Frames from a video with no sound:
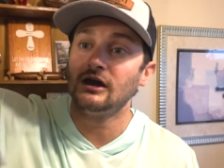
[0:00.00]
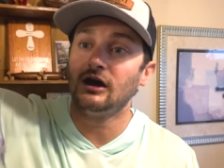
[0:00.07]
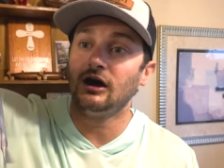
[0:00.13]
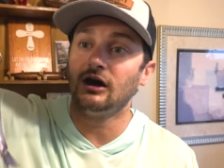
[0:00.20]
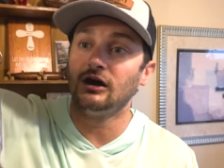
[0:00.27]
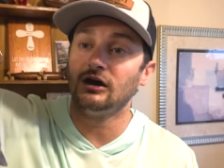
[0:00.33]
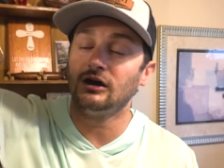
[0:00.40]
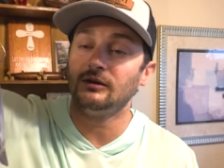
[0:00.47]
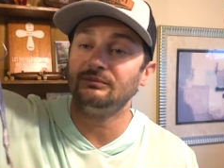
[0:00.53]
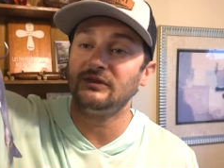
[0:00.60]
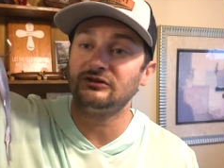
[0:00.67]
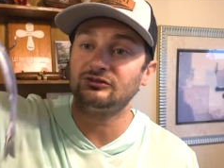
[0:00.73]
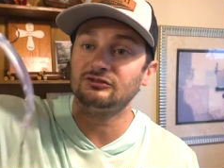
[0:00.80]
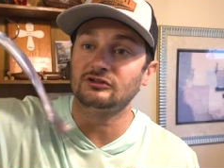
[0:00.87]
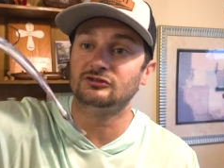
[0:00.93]
um,
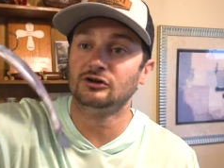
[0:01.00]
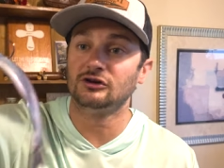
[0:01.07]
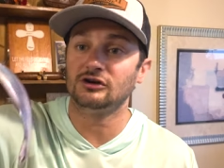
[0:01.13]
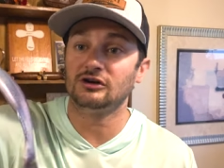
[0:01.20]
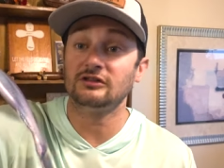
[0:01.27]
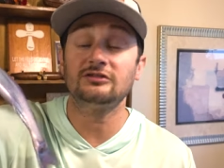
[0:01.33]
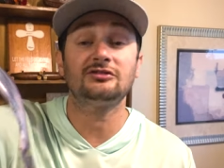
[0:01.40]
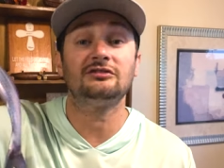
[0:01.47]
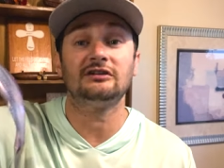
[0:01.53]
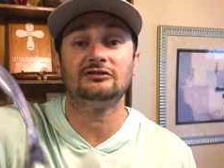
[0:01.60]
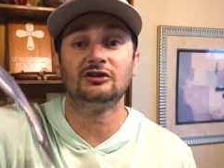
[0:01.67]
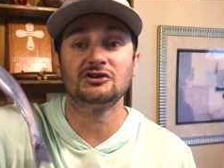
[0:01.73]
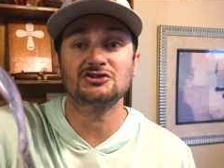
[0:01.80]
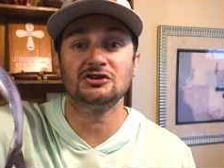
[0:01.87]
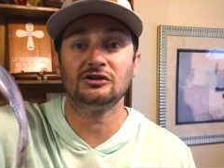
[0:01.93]
this is a this is the
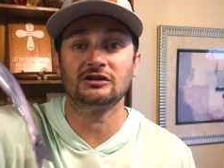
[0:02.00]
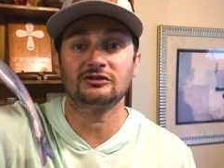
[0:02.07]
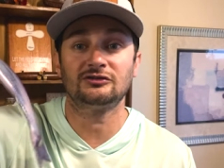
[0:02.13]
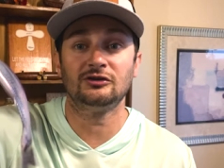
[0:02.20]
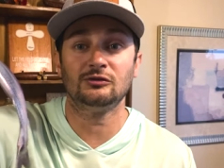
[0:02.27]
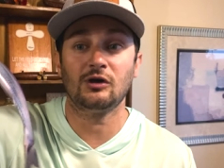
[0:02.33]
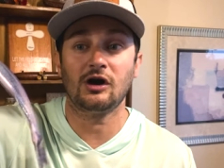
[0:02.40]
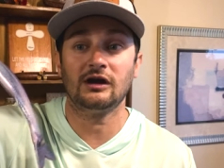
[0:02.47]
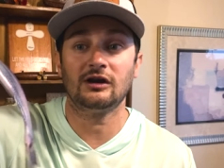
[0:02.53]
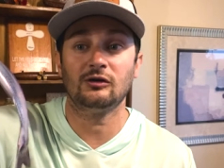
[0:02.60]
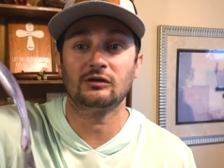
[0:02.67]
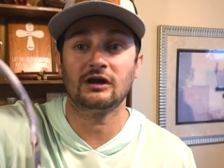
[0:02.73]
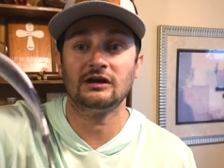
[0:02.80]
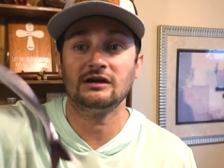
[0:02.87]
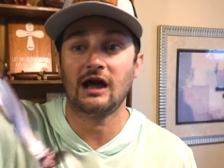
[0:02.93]
Tush Hook two aught,
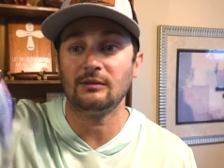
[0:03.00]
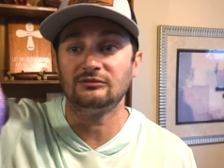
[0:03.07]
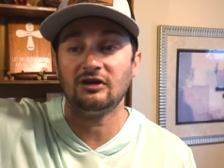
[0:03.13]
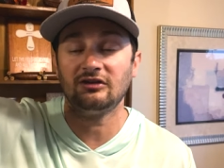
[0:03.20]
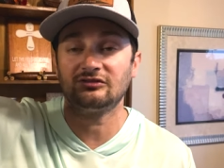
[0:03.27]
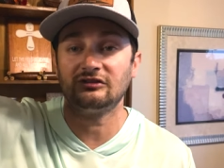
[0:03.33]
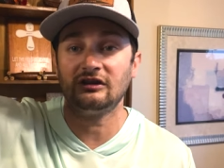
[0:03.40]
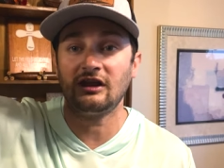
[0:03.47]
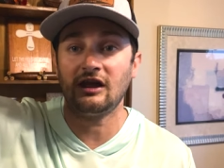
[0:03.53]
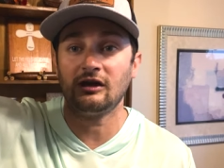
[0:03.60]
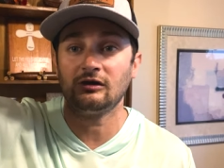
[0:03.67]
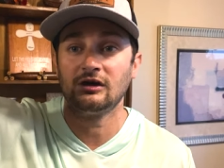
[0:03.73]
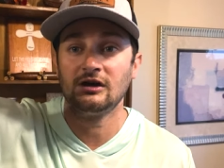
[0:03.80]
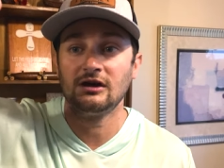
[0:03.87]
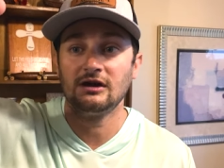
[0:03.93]
okay? I'm testing it
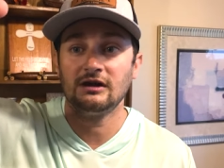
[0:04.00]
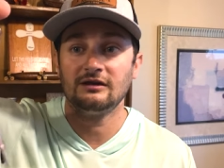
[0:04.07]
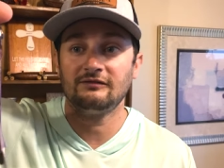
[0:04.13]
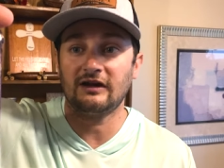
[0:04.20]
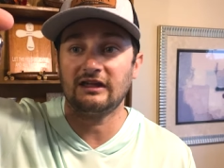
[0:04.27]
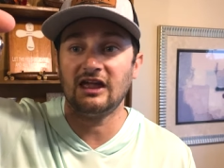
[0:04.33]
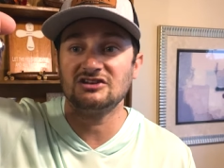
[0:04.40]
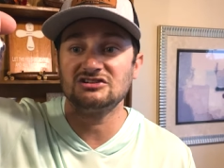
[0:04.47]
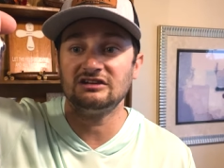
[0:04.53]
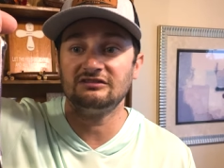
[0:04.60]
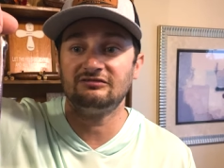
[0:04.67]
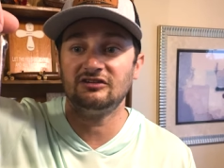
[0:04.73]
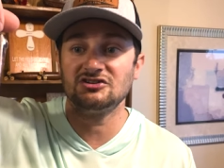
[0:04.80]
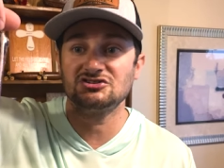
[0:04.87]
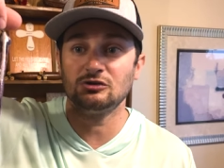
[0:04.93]
out. If I catch any
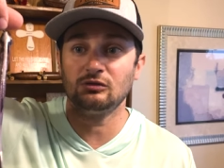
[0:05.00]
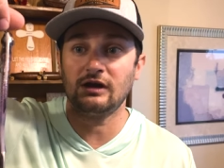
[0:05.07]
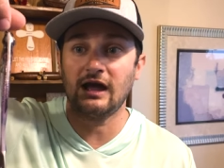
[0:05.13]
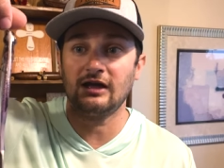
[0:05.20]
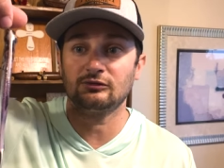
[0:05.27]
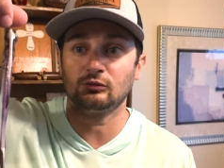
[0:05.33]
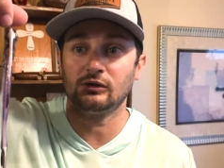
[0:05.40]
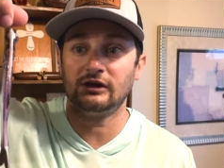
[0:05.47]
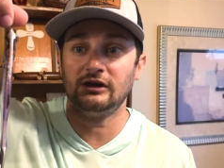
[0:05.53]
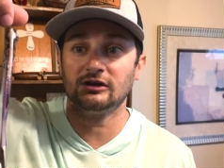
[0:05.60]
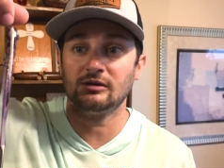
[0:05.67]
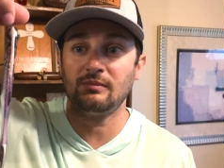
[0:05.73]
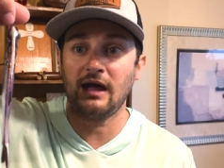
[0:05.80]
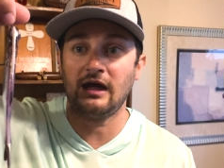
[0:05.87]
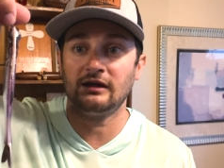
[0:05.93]
fish, you guys will hear
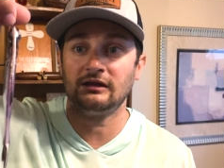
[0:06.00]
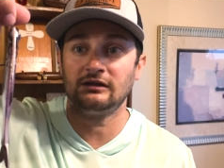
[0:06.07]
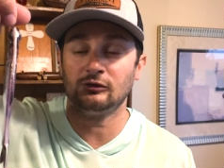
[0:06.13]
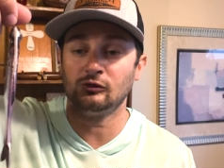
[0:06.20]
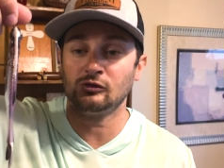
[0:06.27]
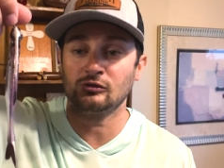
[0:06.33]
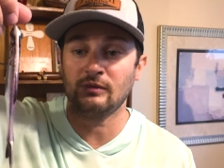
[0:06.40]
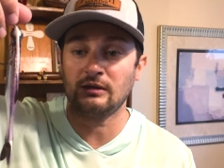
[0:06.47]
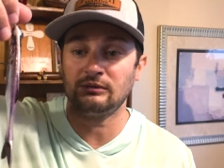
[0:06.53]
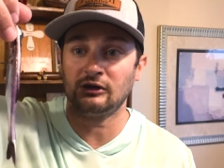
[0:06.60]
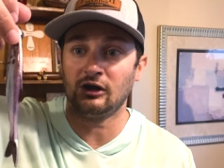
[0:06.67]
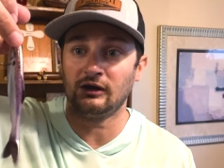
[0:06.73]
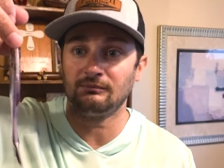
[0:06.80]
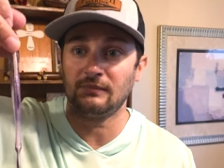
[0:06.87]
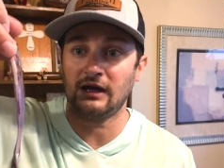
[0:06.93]
about it, or maybe
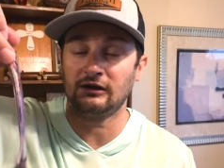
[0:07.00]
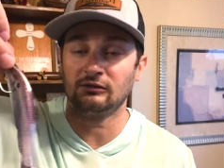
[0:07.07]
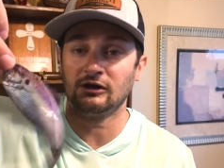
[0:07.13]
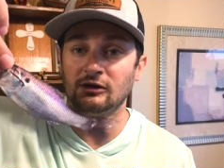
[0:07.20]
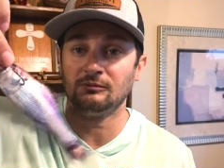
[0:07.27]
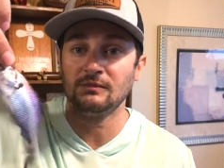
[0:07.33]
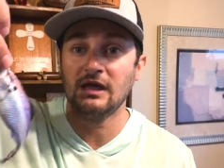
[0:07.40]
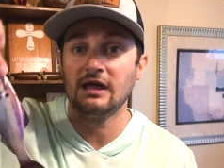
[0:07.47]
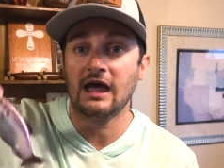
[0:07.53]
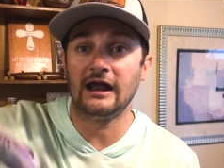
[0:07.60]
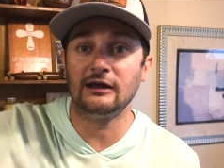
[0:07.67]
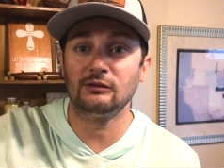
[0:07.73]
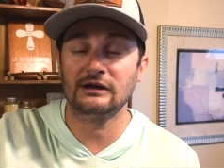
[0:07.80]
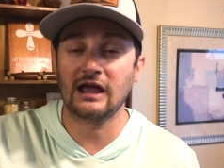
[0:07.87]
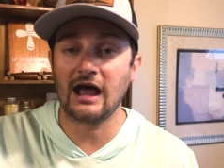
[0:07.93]
not. I don't know.
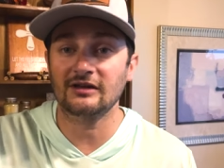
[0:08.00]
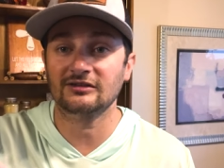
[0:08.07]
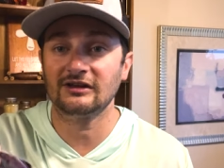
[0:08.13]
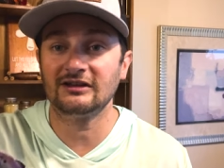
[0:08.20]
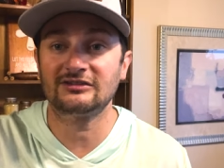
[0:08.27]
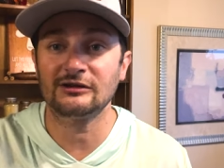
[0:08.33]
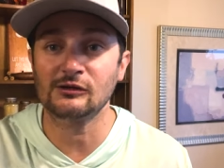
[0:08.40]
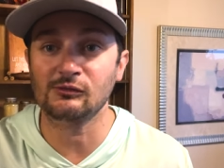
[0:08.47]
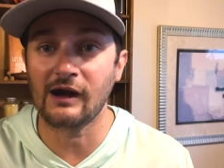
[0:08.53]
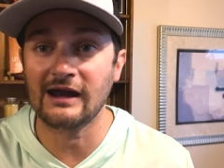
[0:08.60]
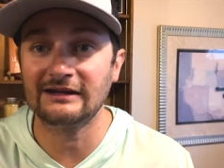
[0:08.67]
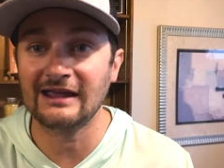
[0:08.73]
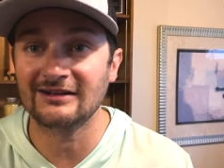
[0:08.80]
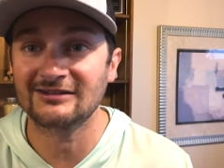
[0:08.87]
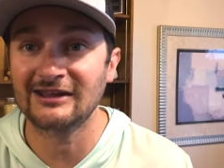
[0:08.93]
Anyway, guys, let's see what
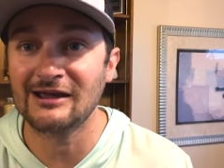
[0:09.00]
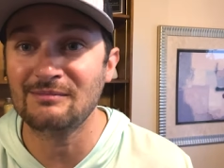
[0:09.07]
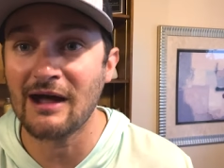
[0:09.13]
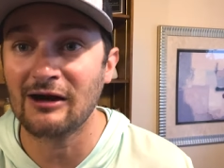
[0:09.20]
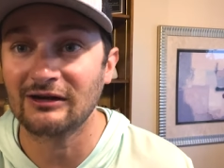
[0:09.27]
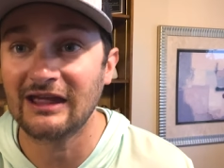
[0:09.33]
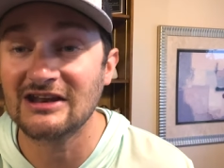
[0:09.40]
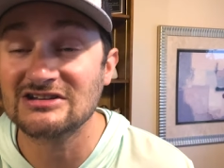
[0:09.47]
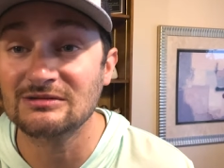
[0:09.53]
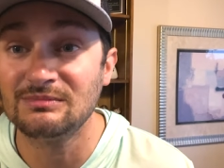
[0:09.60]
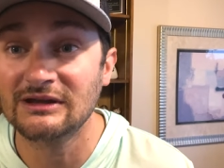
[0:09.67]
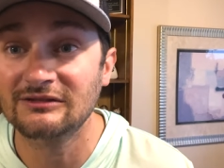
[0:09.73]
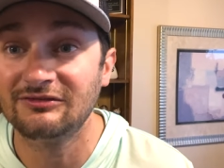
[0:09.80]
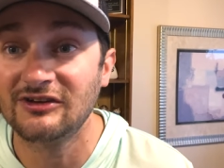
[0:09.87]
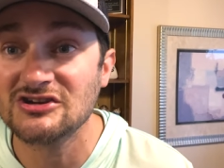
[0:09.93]
Randy has to say about catching
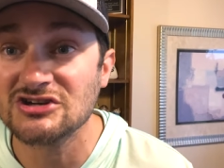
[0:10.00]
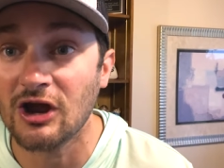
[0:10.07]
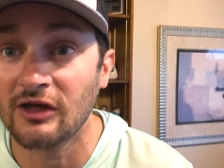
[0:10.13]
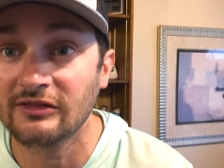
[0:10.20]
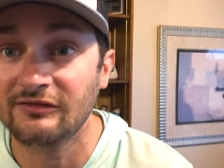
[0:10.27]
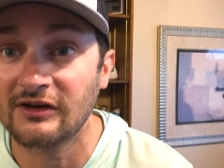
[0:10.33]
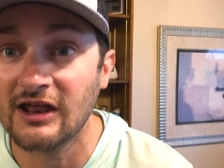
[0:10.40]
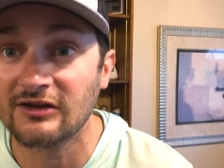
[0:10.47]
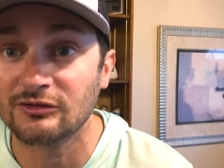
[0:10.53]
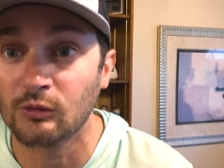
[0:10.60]
big fish on the finesse